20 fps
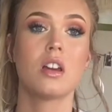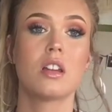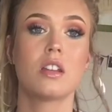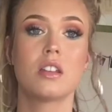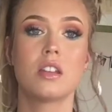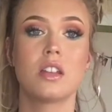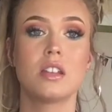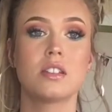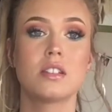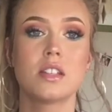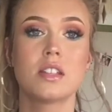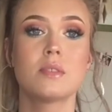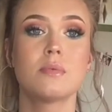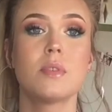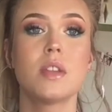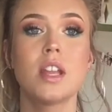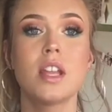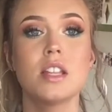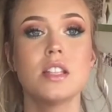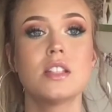And this is
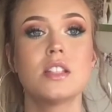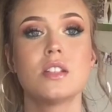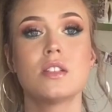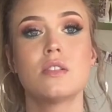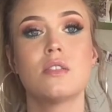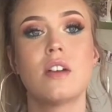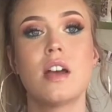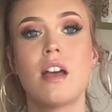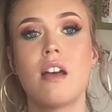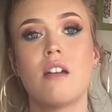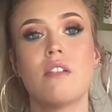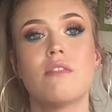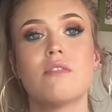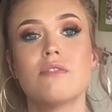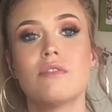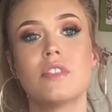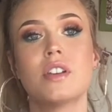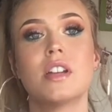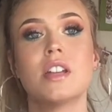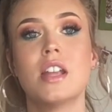what I do
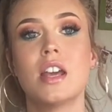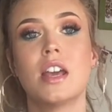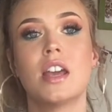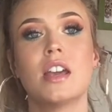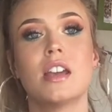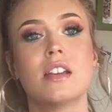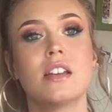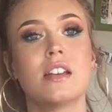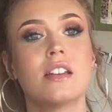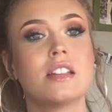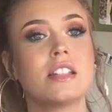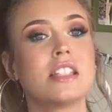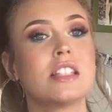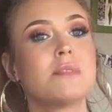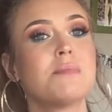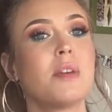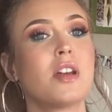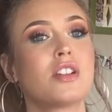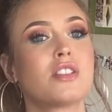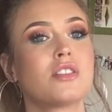every day,
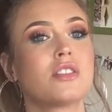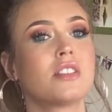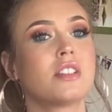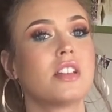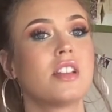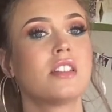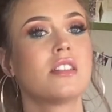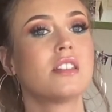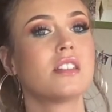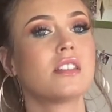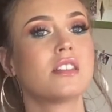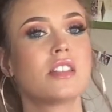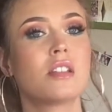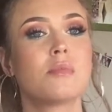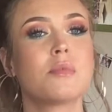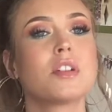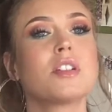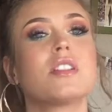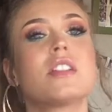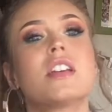especially in the summer.